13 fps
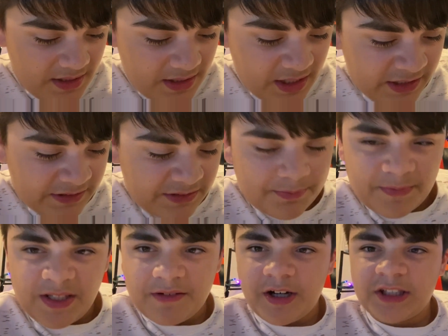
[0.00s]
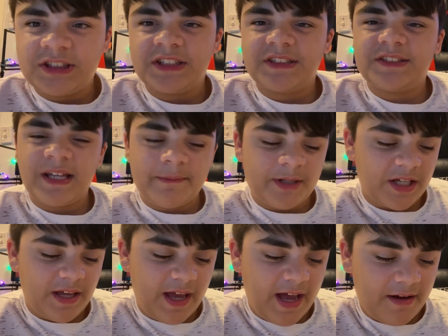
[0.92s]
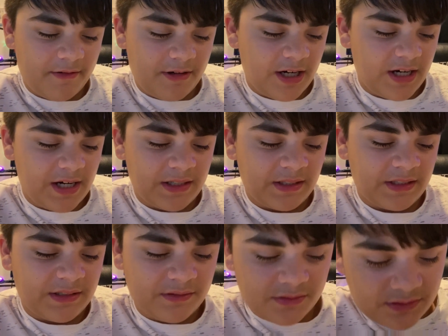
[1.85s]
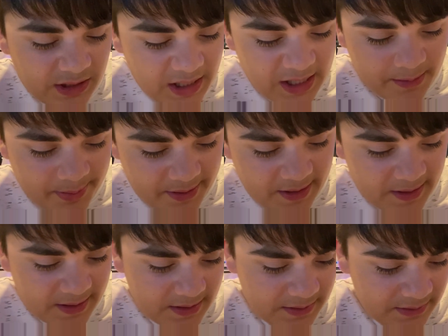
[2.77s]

That's me watching Salmon Cat on an old iPad.